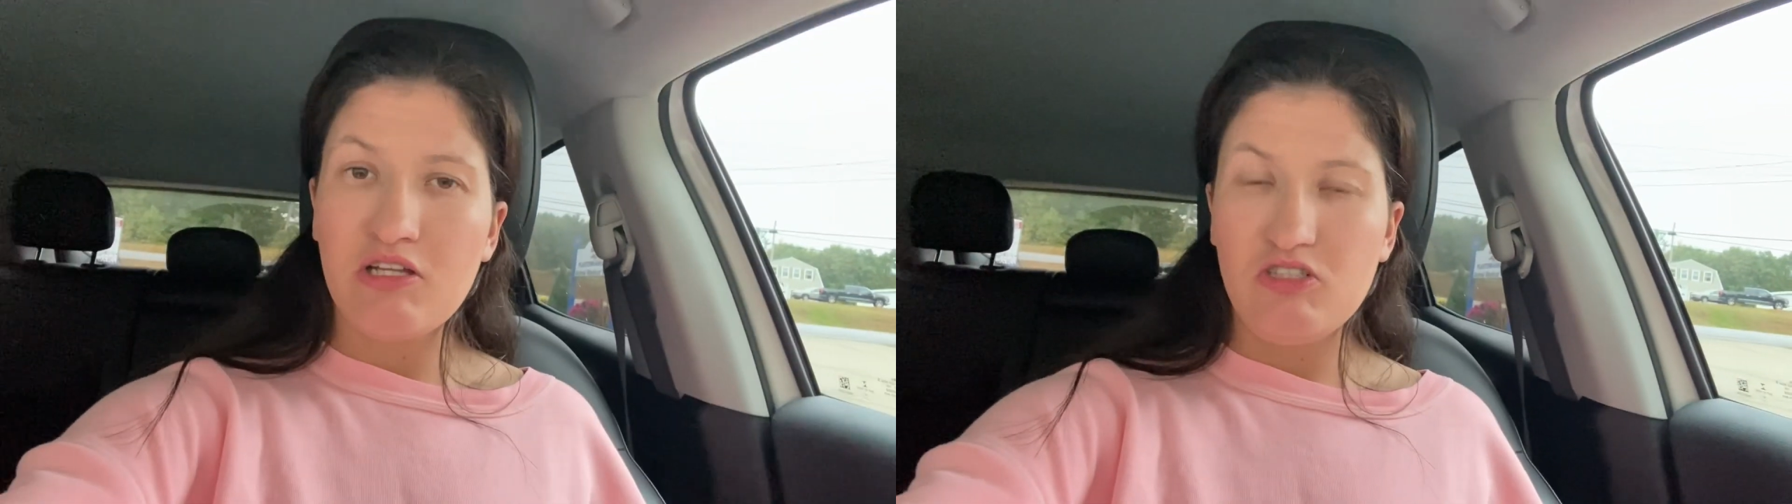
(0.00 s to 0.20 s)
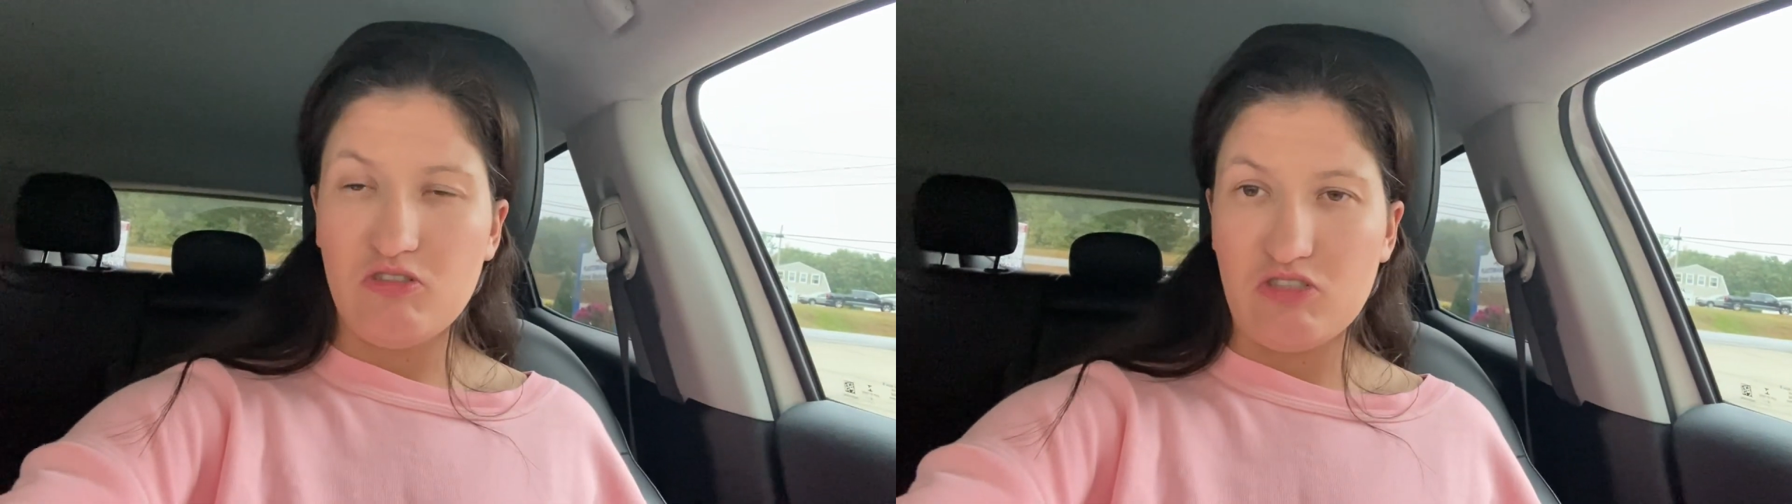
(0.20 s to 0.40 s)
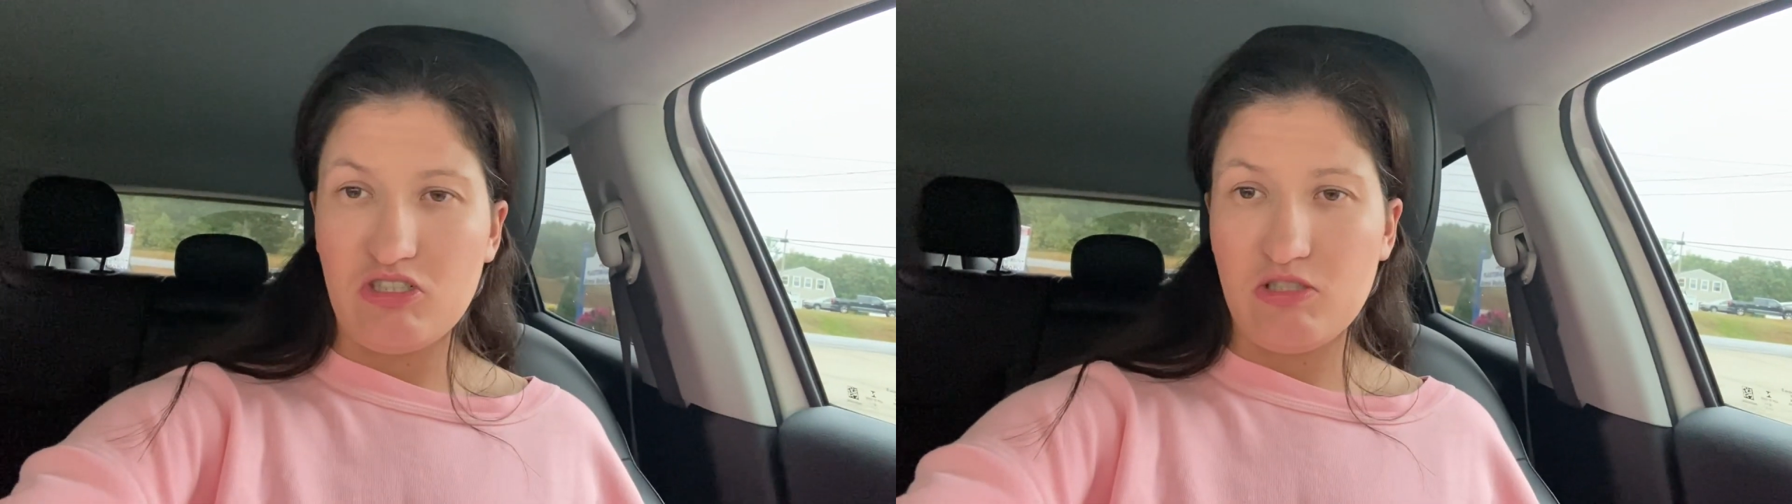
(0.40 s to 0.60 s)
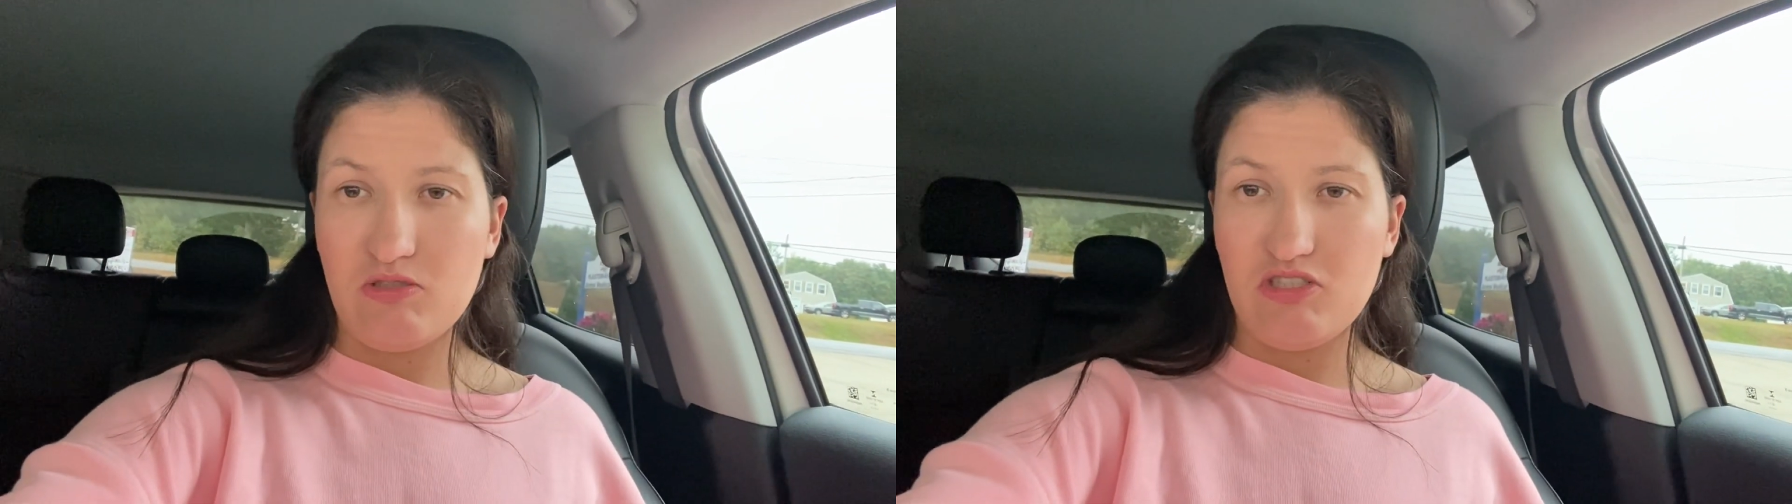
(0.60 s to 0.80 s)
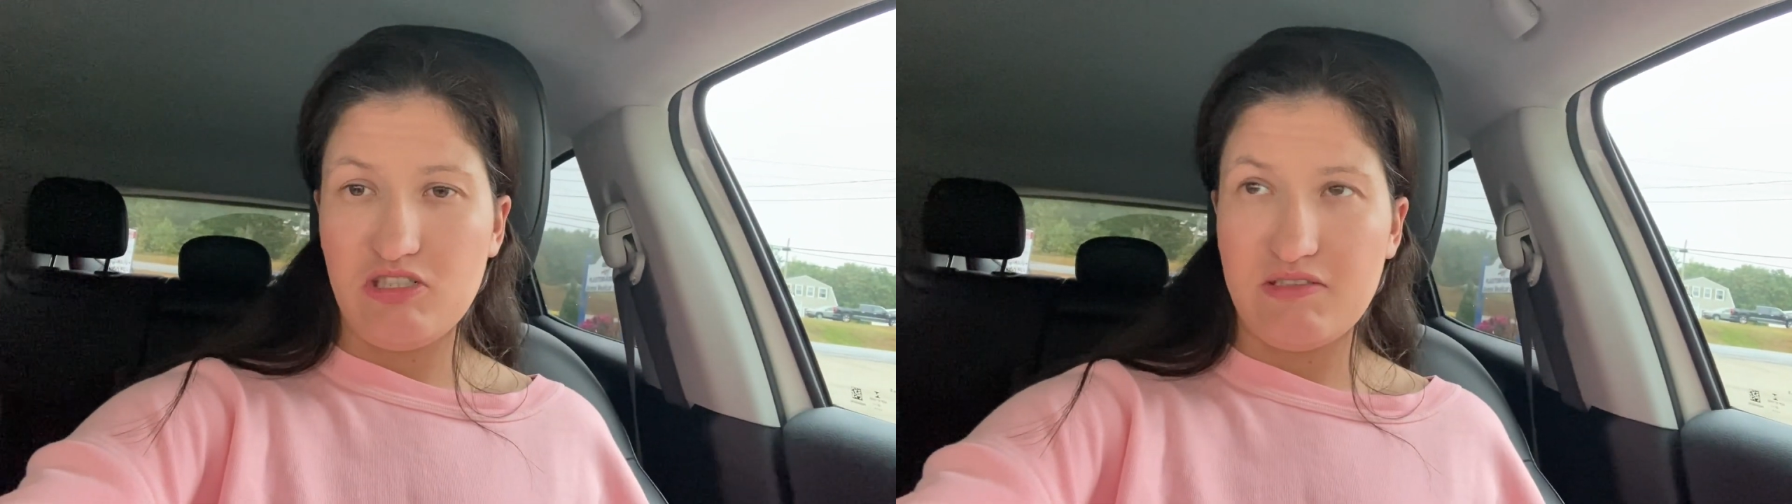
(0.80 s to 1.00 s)
so she
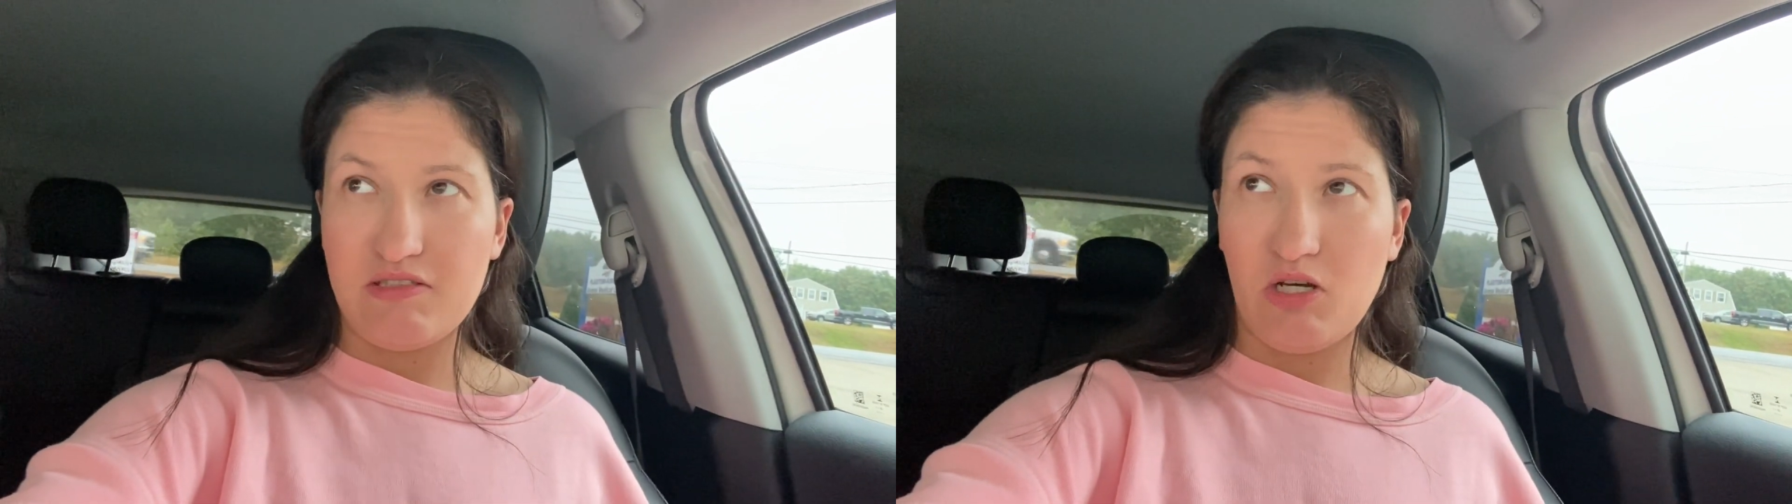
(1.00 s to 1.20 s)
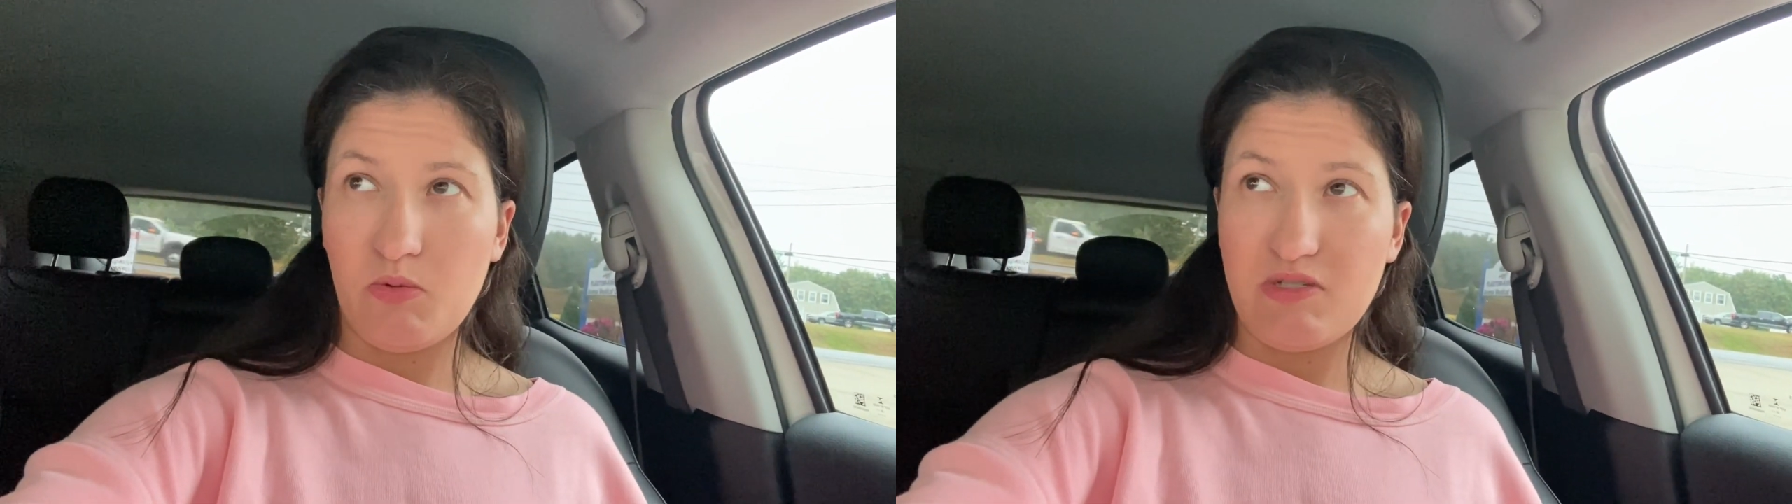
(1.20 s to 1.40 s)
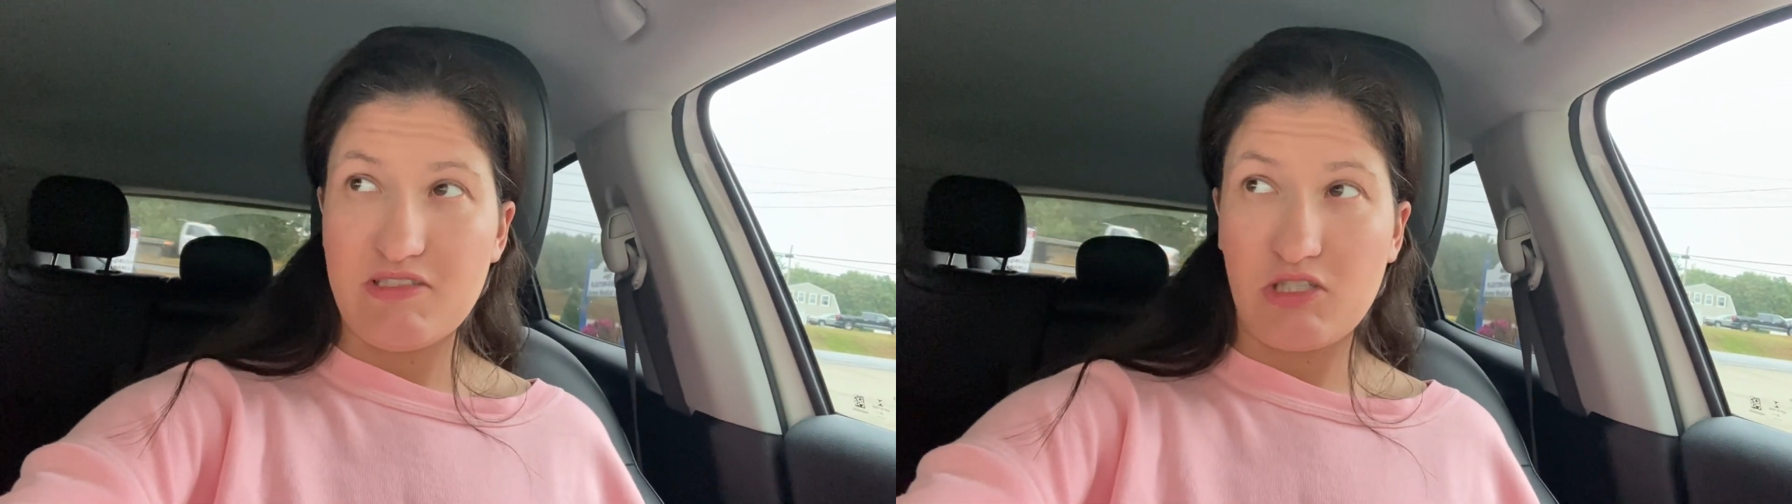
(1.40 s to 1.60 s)
knows she doesn't always